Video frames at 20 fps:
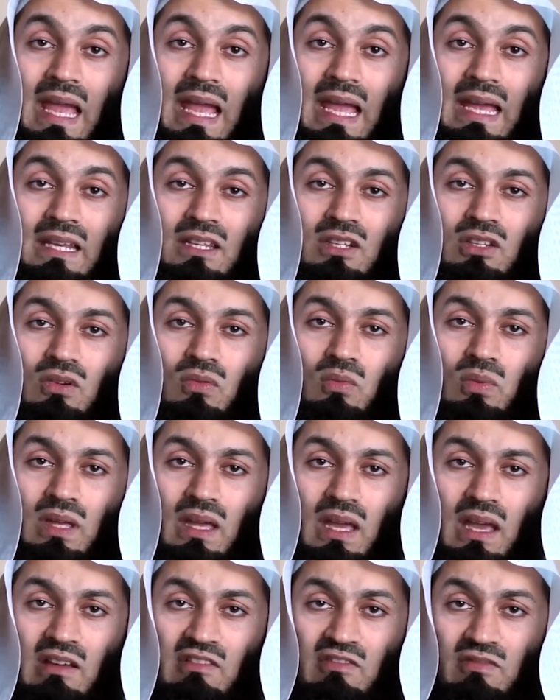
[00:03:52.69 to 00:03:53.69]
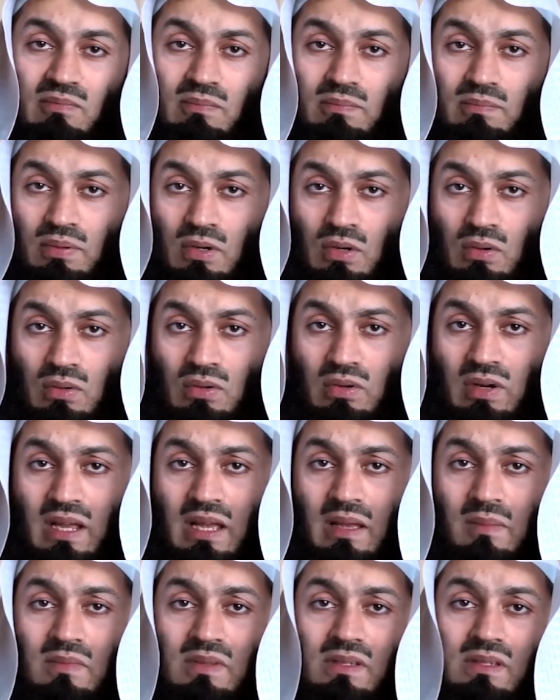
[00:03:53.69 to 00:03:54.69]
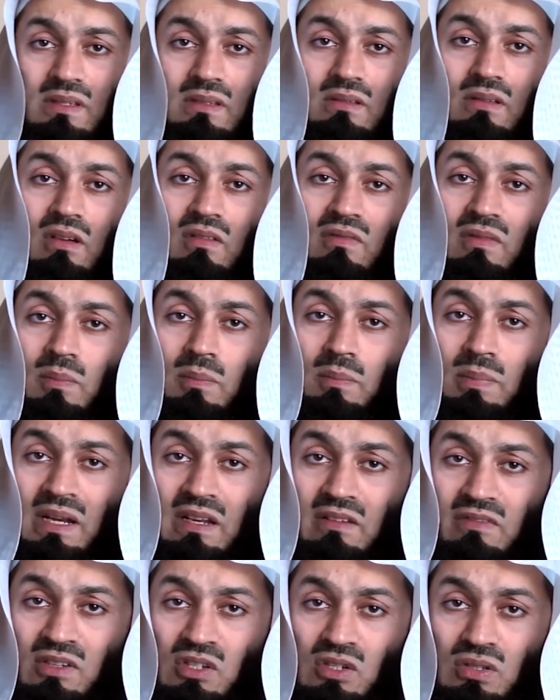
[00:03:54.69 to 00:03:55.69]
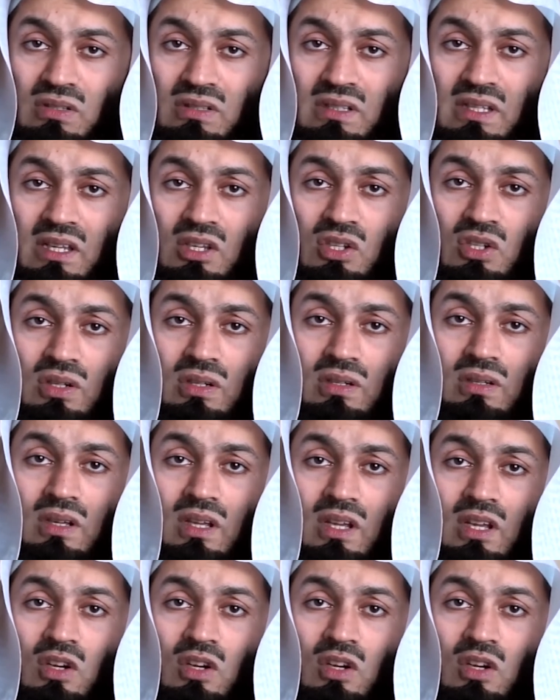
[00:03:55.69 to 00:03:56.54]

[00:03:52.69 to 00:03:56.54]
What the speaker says: And we have programs of a beneficial nature.